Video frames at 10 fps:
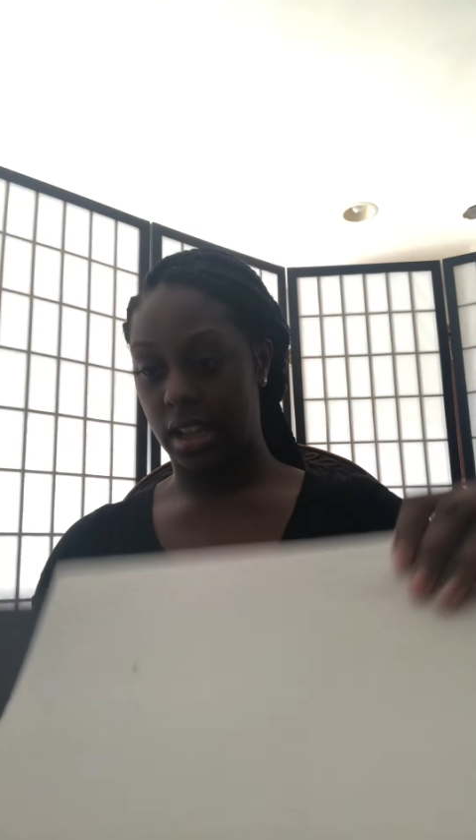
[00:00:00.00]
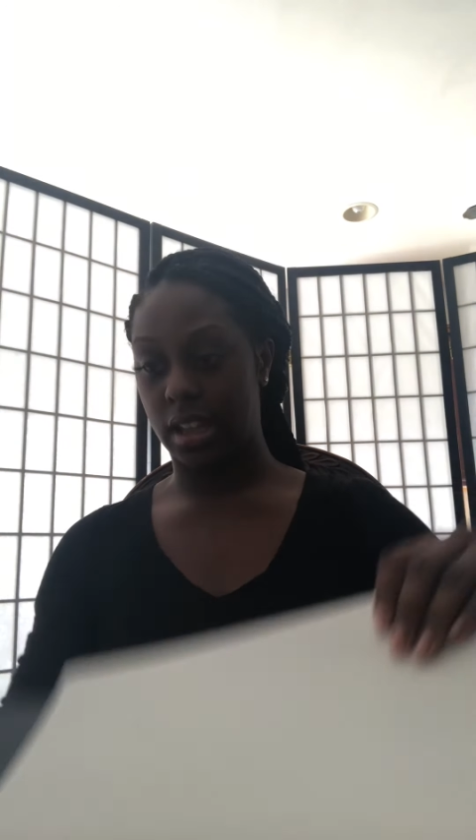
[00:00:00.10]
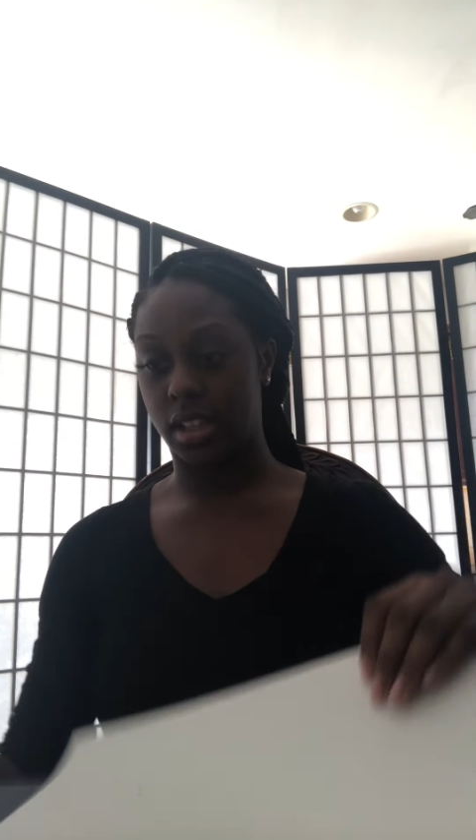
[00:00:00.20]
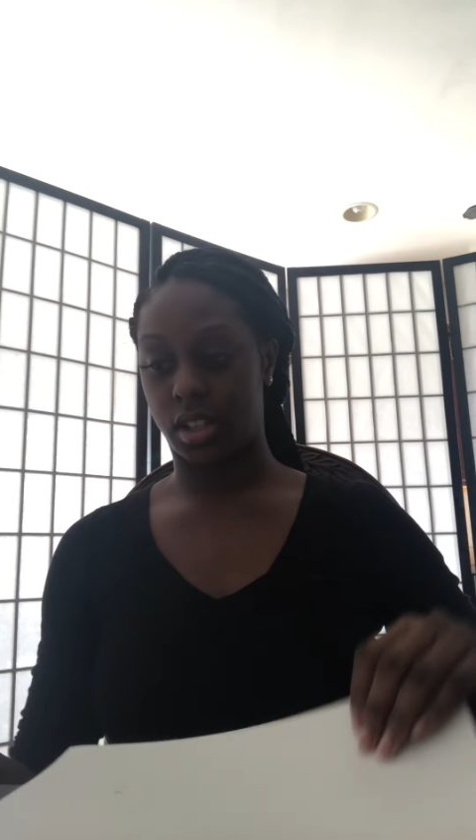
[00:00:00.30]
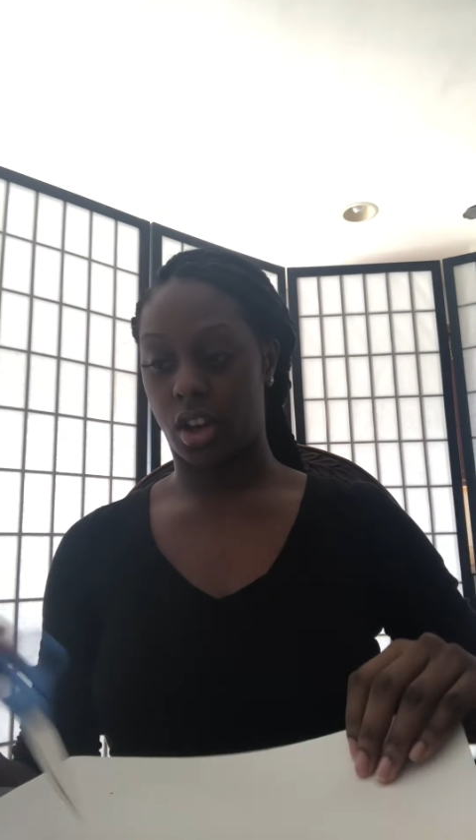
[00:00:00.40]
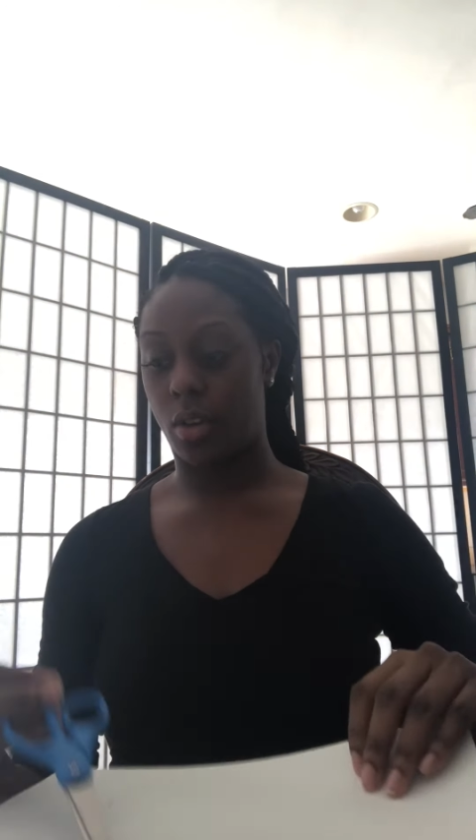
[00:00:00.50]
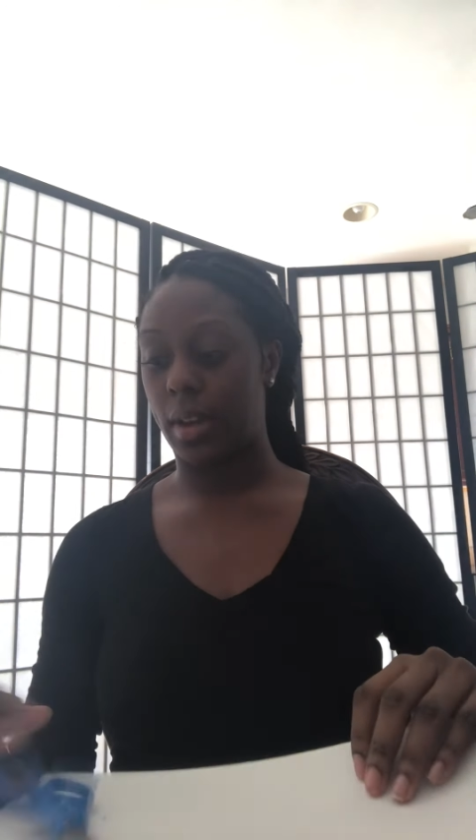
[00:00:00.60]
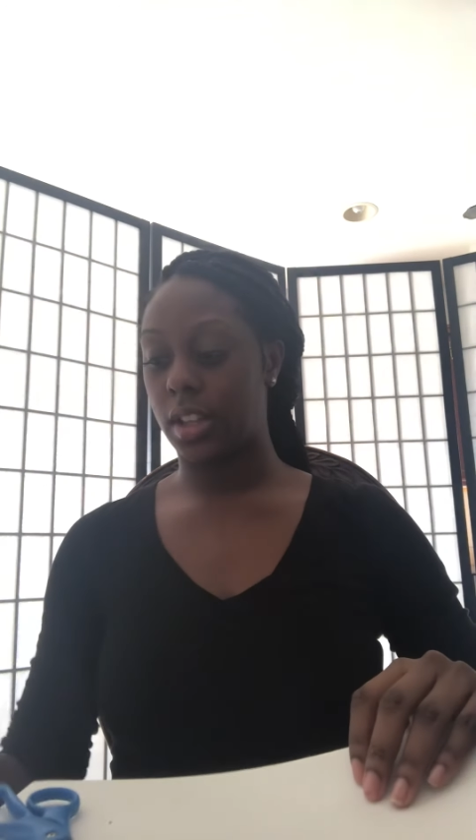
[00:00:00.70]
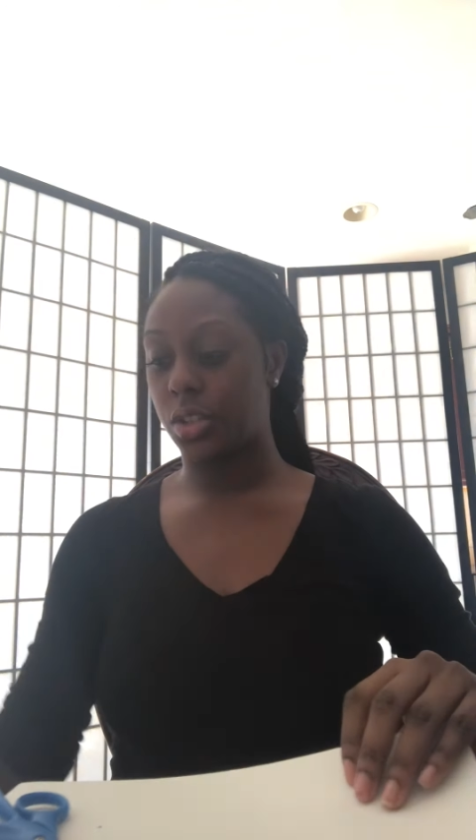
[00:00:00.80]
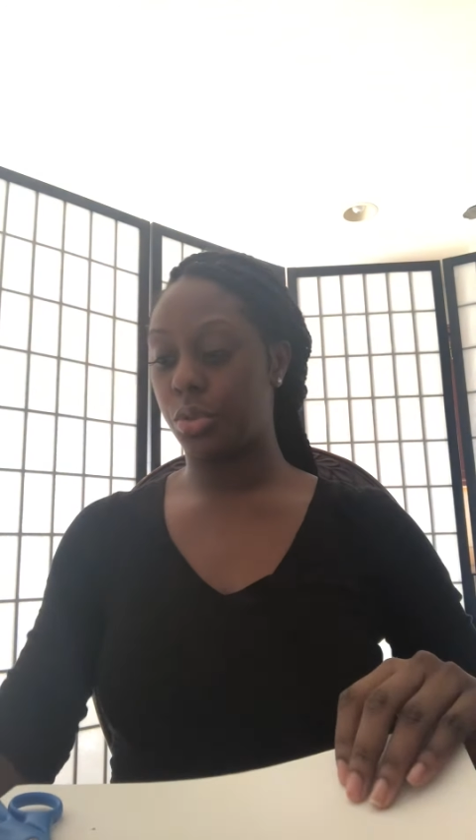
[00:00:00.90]
is
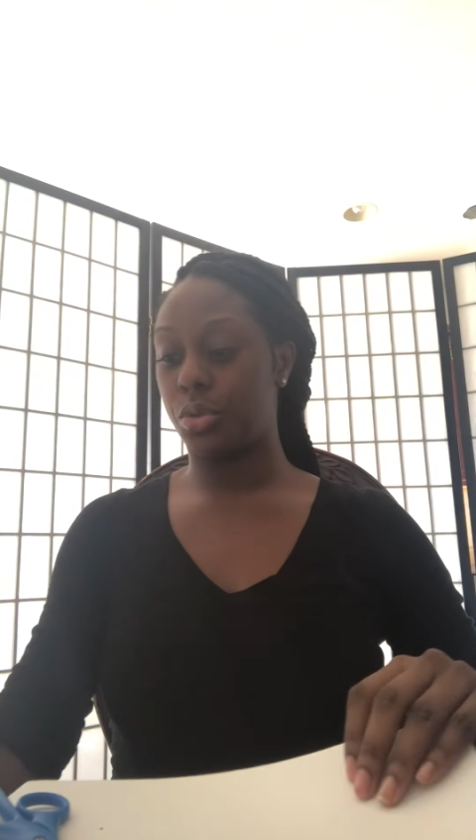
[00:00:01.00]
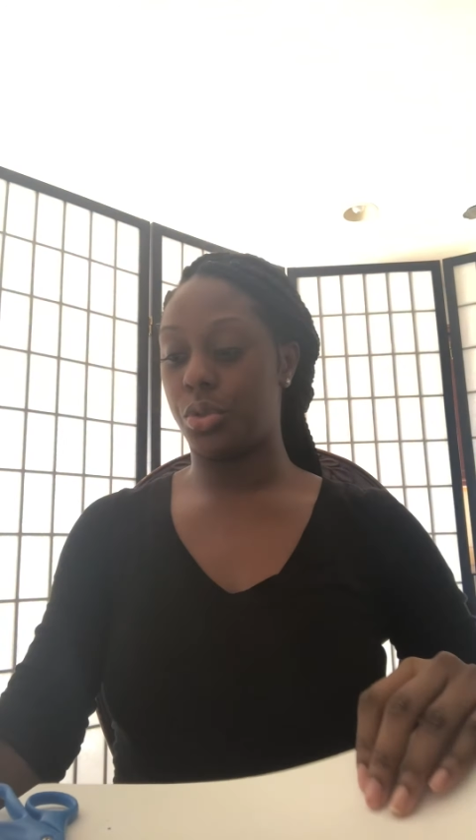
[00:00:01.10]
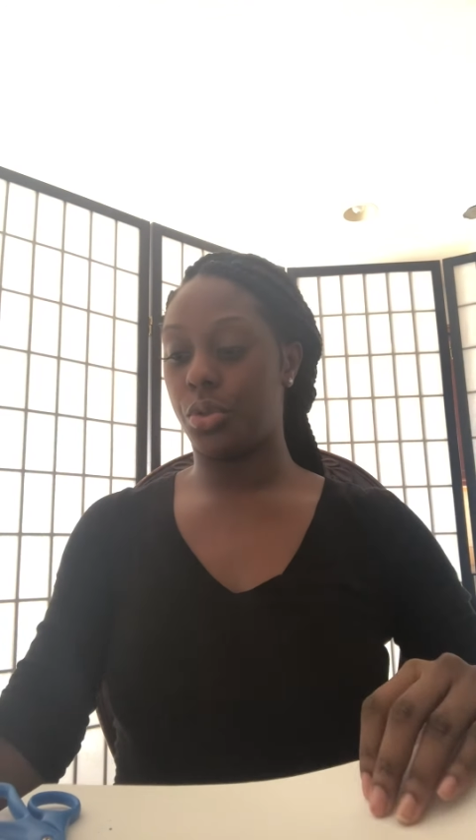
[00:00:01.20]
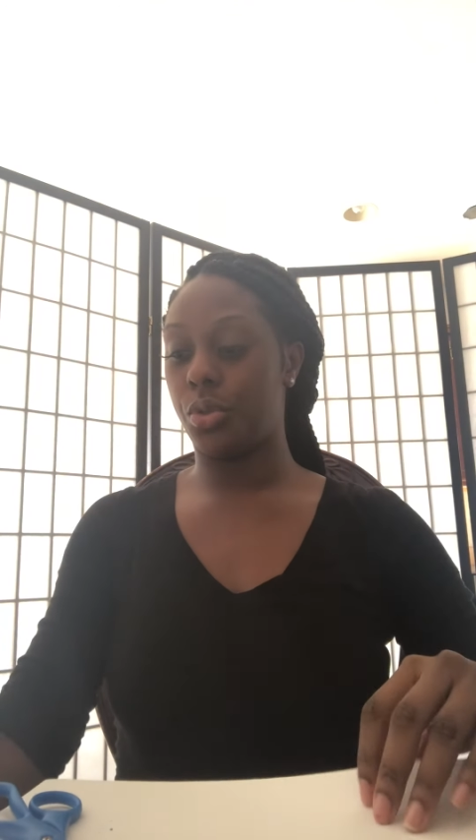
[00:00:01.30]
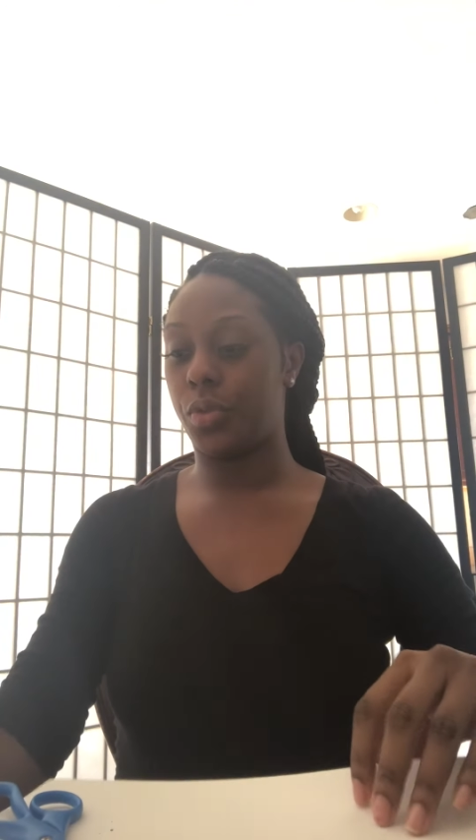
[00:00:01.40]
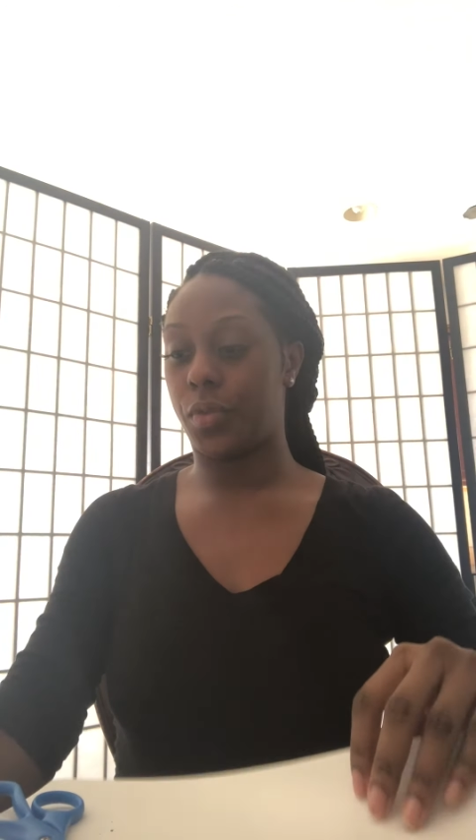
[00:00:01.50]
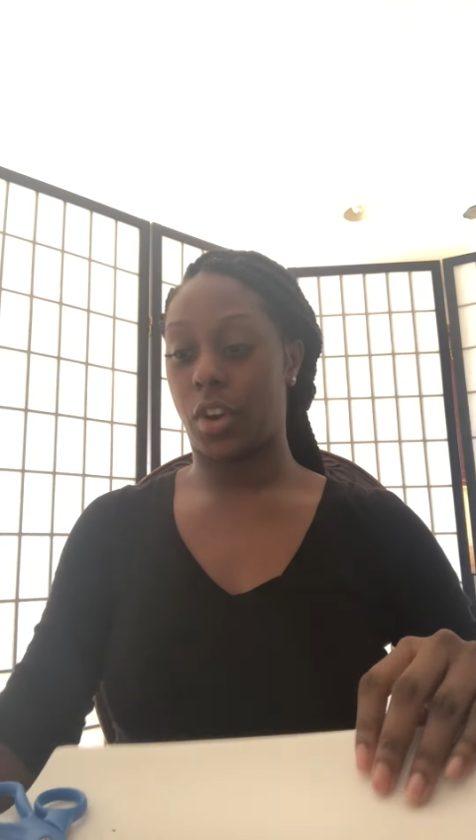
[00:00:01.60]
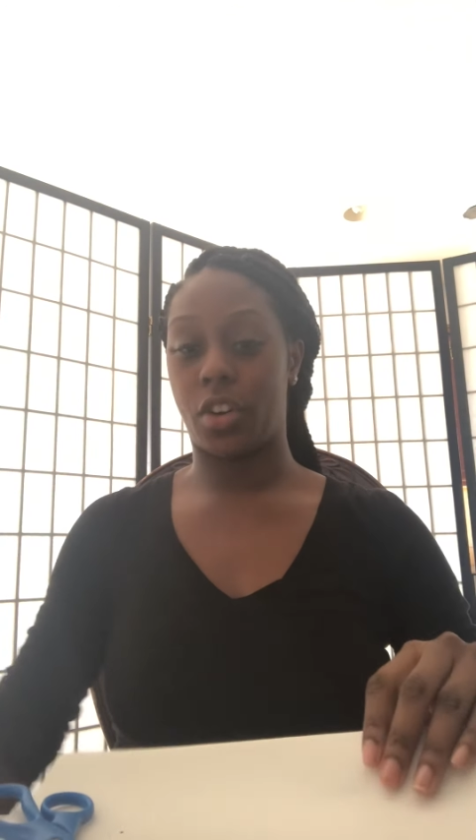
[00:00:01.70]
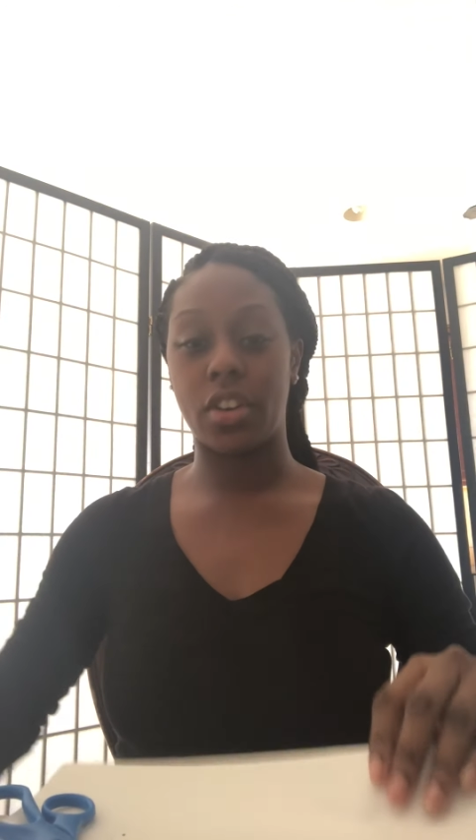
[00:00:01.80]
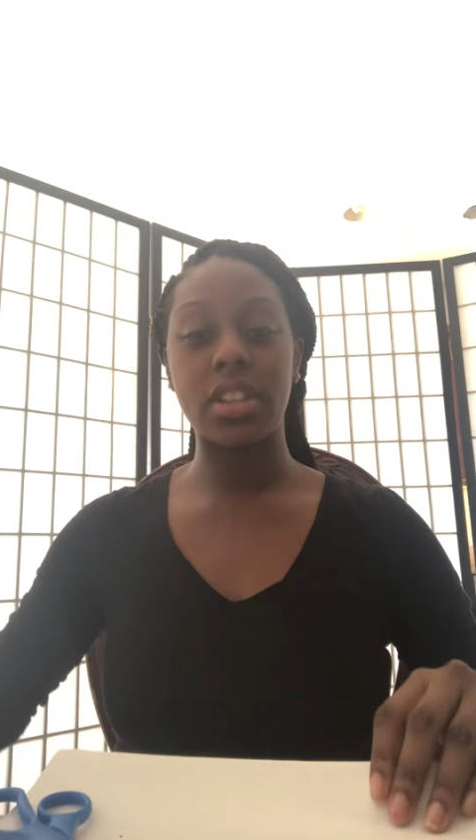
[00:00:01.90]
going to do
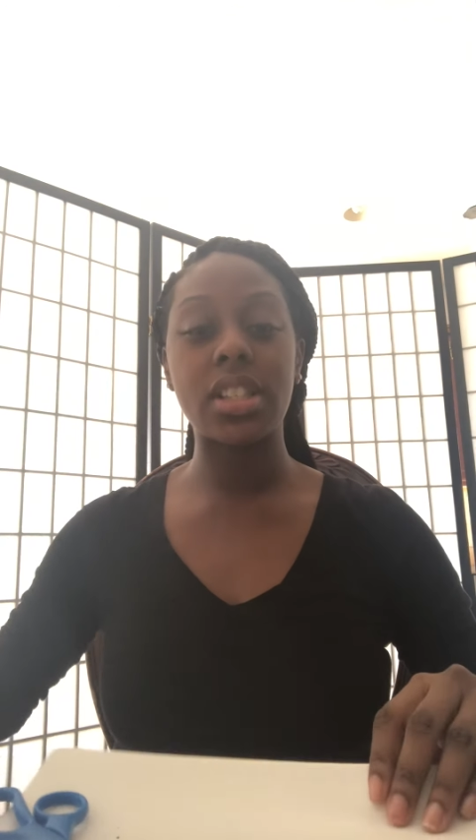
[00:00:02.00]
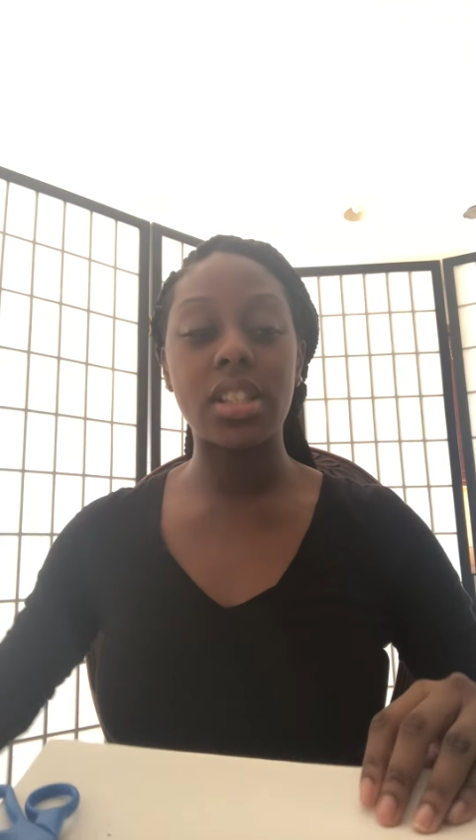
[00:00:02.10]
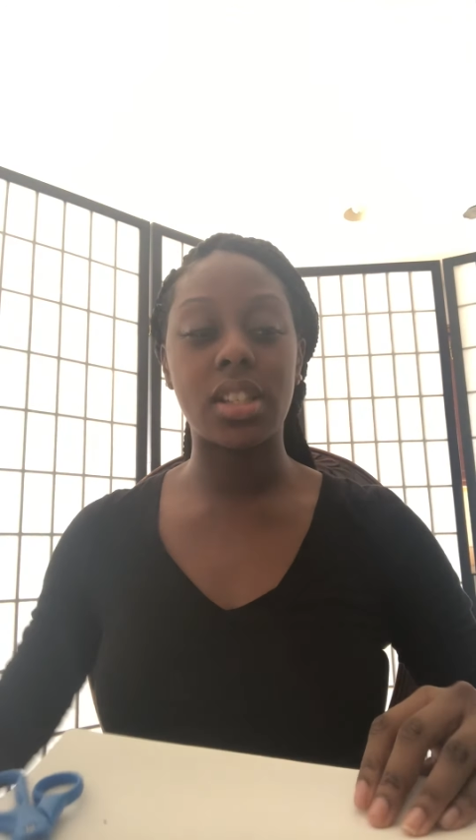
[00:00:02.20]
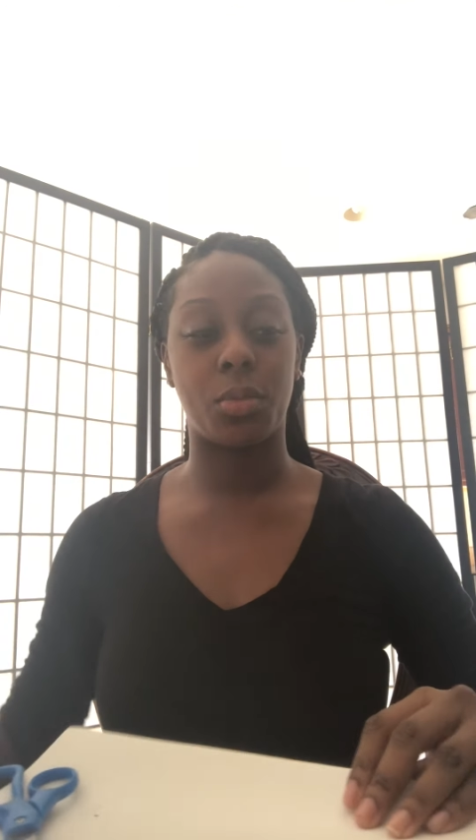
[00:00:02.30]
first,